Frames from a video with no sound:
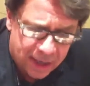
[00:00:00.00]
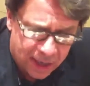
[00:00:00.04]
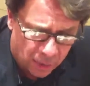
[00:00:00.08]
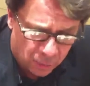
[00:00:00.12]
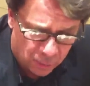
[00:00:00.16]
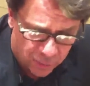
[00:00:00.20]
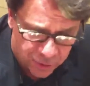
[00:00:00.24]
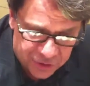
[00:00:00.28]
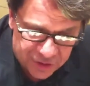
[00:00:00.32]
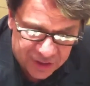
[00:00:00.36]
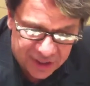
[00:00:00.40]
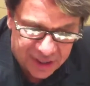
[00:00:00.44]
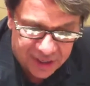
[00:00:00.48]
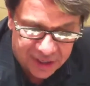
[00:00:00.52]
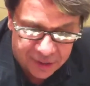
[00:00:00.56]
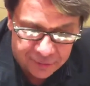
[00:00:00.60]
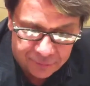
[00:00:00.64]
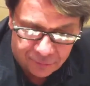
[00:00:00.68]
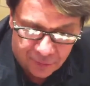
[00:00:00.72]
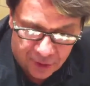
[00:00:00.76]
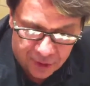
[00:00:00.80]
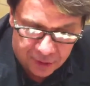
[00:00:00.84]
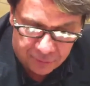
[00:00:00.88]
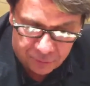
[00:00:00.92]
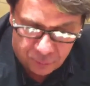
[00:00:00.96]
And we're sitting in
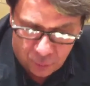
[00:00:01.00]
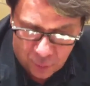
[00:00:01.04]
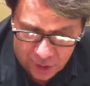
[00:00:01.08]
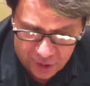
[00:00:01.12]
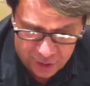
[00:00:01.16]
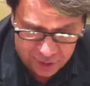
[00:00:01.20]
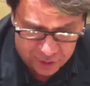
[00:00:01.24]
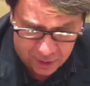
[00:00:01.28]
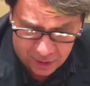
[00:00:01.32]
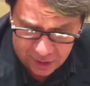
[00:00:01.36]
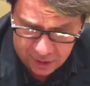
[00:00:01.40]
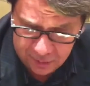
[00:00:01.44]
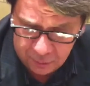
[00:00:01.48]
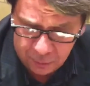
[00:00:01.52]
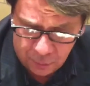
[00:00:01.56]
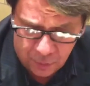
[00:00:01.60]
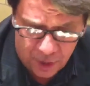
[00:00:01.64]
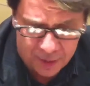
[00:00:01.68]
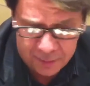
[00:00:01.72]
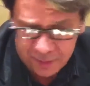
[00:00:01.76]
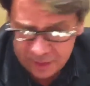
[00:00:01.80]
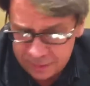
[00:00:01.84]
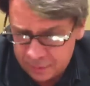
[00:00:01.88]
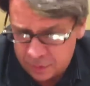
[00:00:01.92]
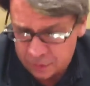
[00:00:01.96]
front of one of the probably